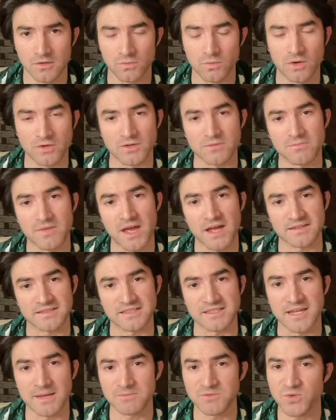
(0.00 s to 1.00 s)
Welcome back.
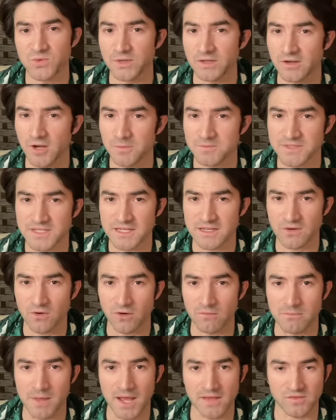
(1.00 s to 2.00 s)
Today I'm doing an update
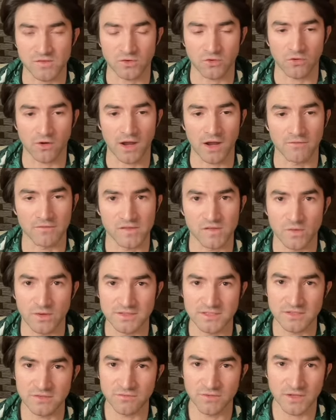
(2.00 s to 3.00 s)
on Mastercraft. So I
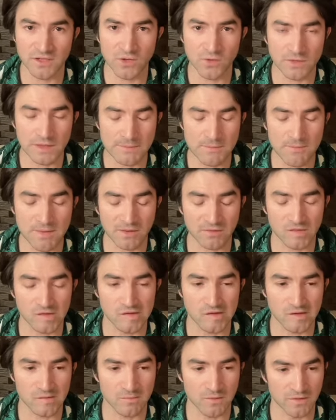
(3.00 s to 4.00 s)
did a video on them about
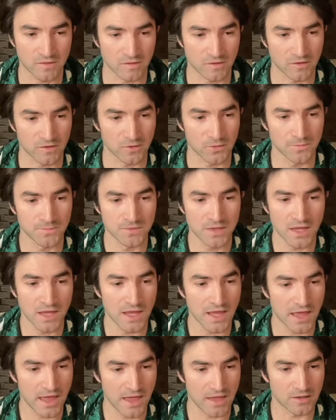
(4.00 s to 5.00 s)
six months ago.
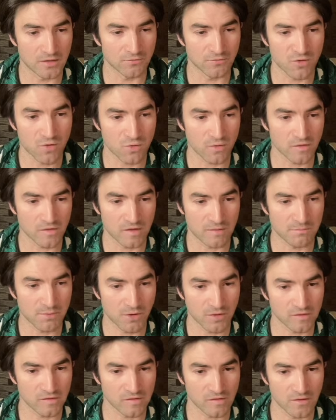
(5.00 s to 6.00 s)
And of course I
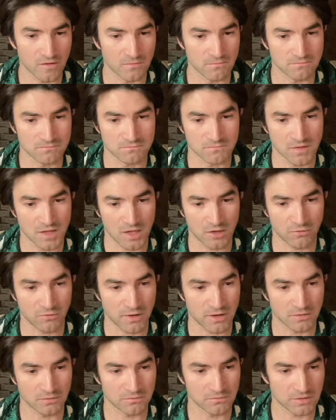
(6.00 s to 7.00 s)
bought some at
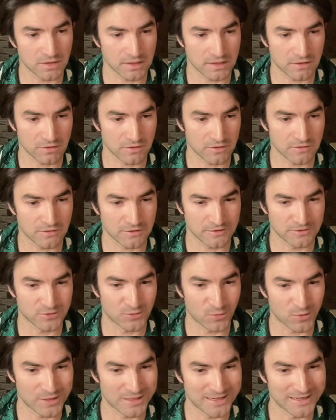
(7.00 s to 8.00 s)
around like, I think like
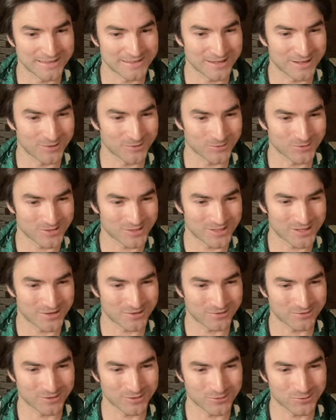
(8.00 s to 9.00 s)
$28 a
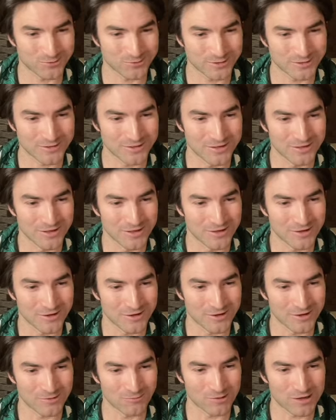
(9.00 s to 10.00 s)
share. Literally
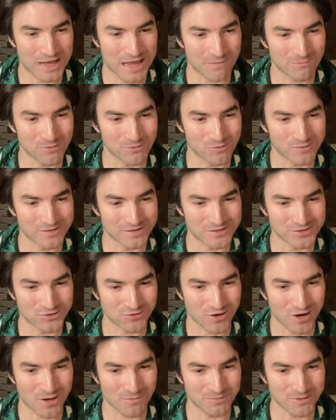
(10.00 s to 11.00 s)
uh, what happened was it
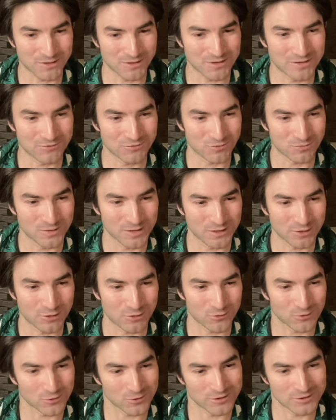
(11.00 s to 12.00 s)
dropped, I think from like
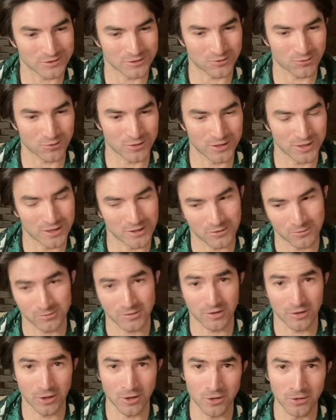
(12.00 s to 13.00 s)
30 to 20. And I was
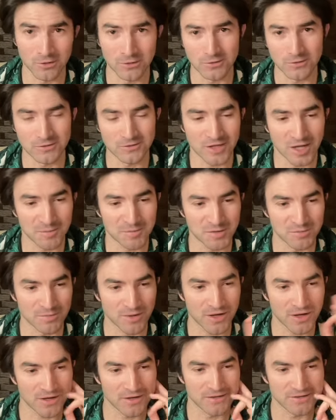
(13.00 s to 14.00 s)
like, hey, good time to
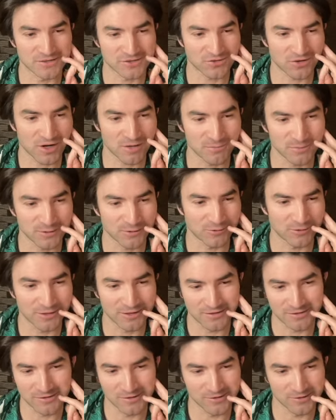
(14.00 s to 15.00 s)
buy. It's dropping,
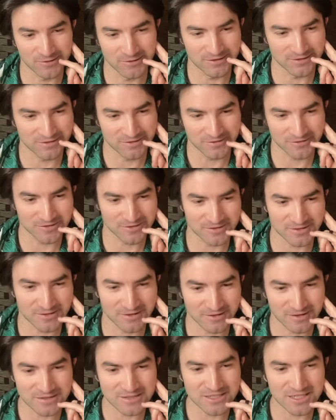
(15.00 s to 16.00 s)
right? No, it
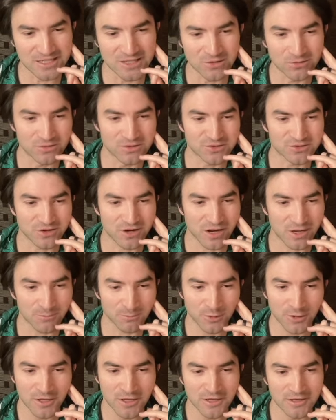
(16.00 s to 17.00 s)
just continued to
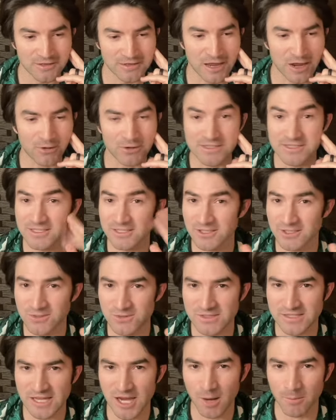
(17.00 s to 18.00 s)
drop. Now I did
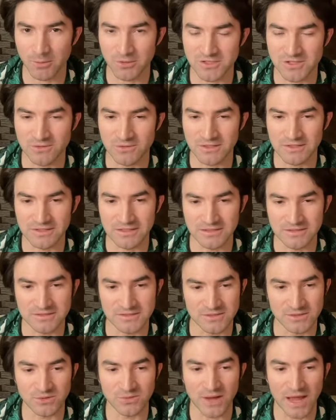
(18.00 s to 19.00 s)
use the opportunity
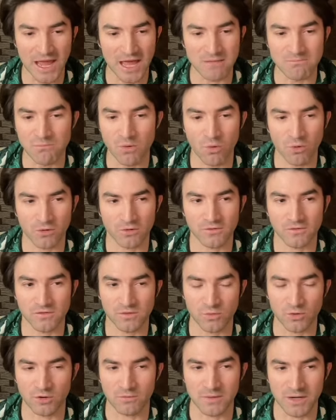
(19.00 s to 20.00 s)
to add more
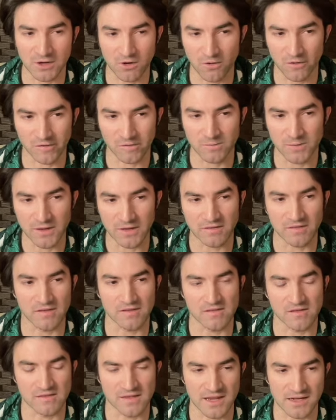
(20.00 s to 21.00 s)
to where my cost
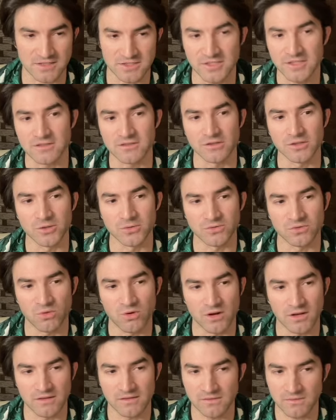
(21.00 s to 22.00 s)
basis is actually in the low
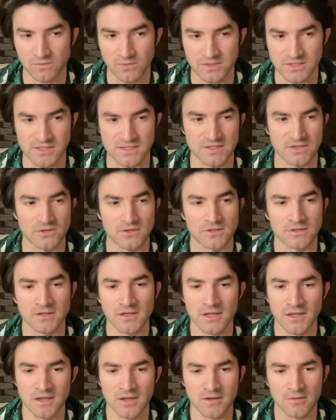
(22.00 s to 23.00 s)
20s, which is good.
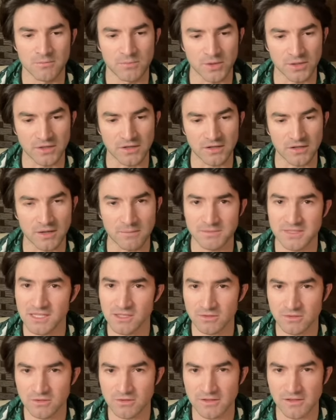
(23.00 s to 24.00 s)
But uh, I'm
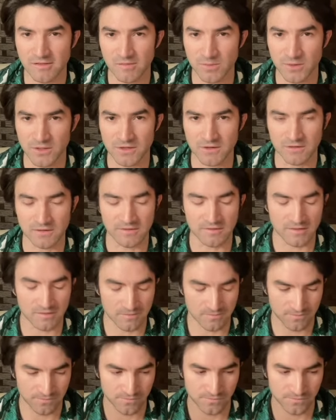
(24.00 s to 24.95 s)
telling you this because